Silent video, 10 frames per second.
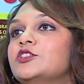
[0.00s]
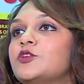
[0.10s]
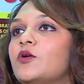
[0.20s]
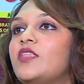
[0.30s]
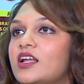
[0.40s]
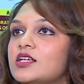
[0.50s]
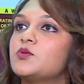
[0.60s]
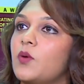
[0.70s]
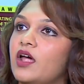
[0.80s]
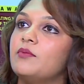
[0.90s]
So that
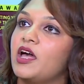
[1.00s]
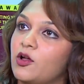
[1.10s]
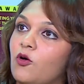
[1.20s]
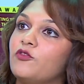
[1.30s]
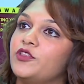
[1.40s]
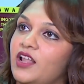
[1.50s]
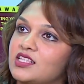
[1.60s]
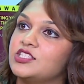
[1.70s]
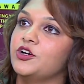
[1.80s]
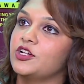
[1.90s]
is where my goal for the
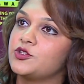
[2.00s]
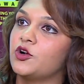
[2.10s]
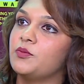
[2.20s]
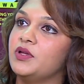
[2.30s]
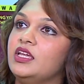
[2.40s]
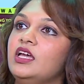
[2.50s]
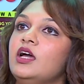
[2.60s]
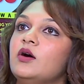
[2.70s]
next year is going to be.